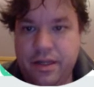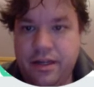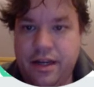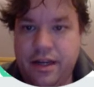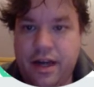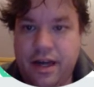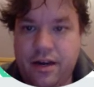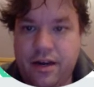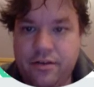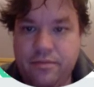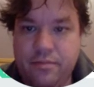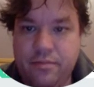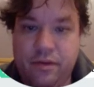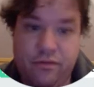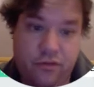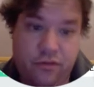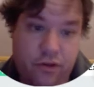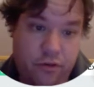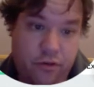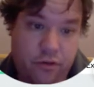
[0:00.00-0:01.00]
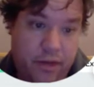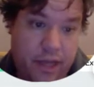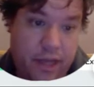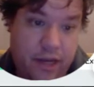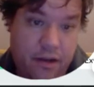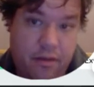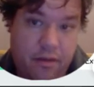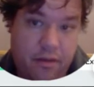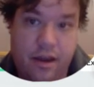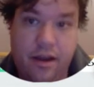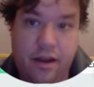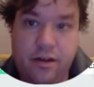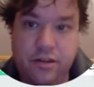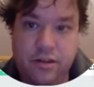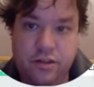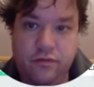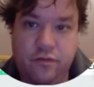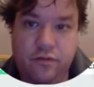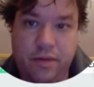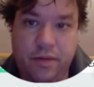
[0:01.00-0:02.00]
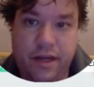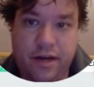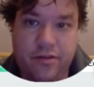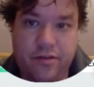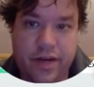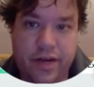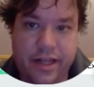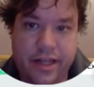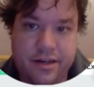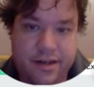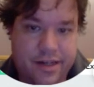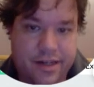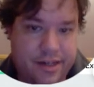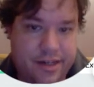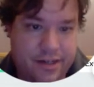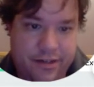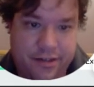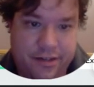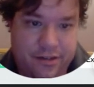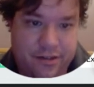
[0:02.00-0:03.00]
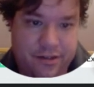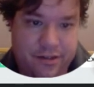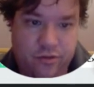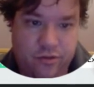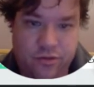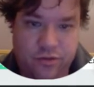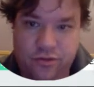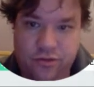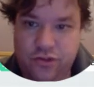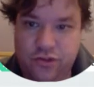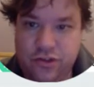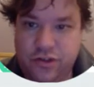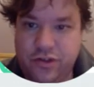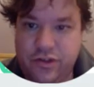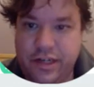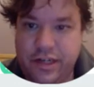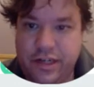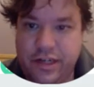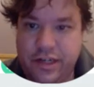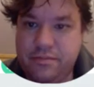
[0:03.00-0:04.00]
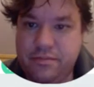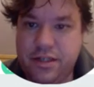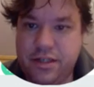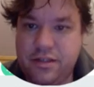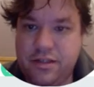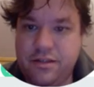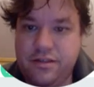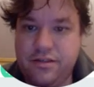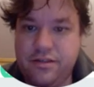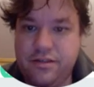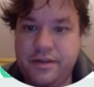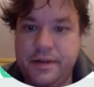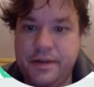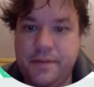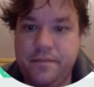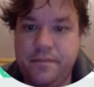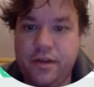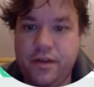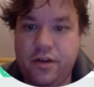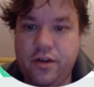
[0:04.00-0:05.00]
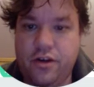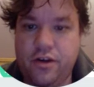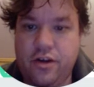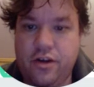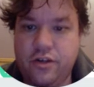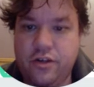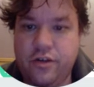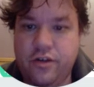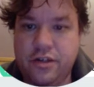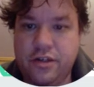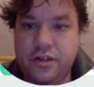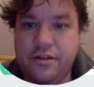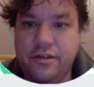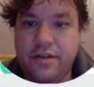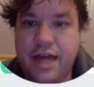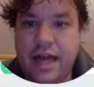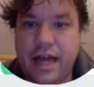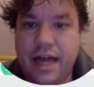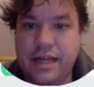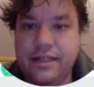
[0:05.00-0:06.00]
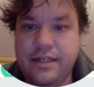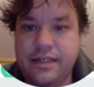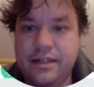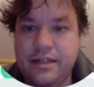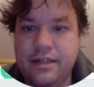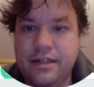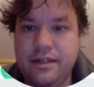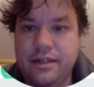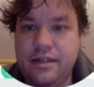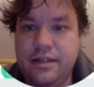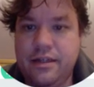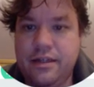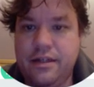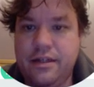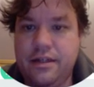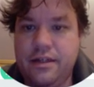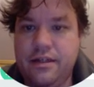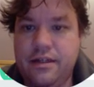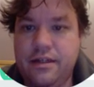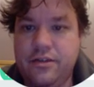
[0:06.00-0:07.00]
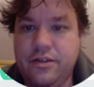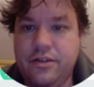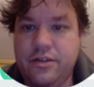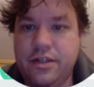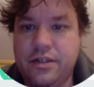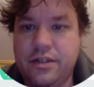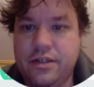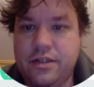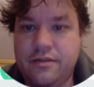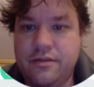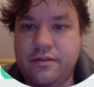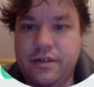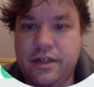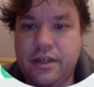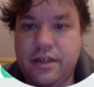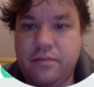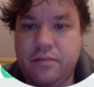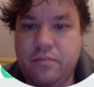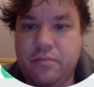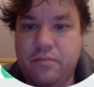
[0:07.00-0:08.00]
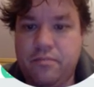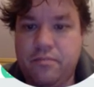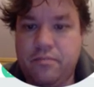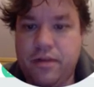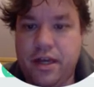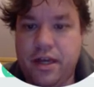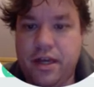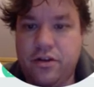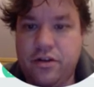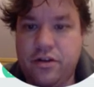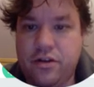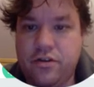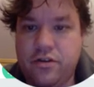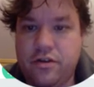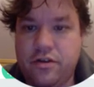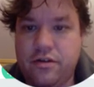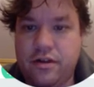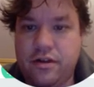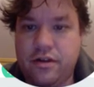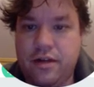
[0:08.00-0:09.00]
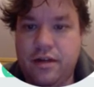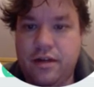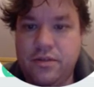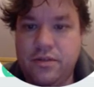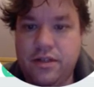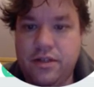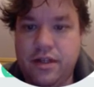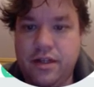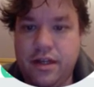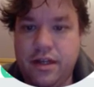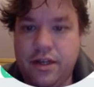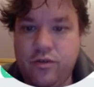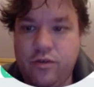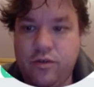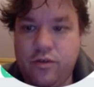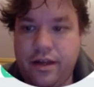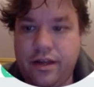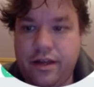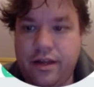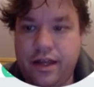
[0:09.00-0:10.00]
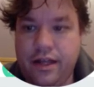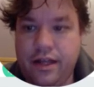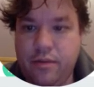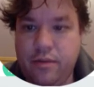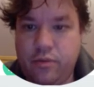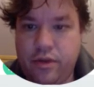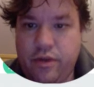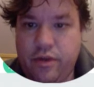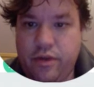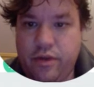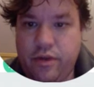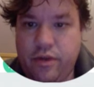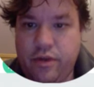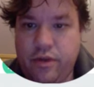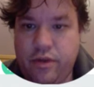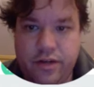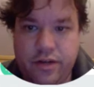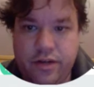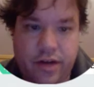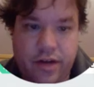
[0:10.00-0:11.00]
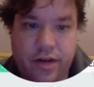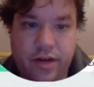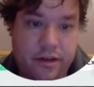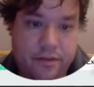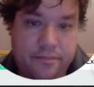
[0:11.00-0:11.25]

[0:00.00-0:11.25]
And now, before you play anything else, if you play a red card, you lose your tricks, but you're not going to do that. You just keep on playing your clubs, and you will end up with an over trick, right?